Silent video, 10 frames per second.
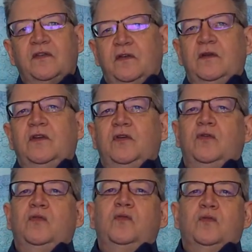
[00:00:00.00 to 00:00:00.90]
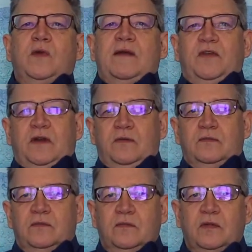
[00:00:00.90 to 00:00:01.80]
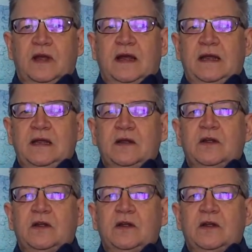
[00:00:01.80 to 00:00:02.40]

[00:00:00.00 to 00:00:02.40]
in new revenue, okay?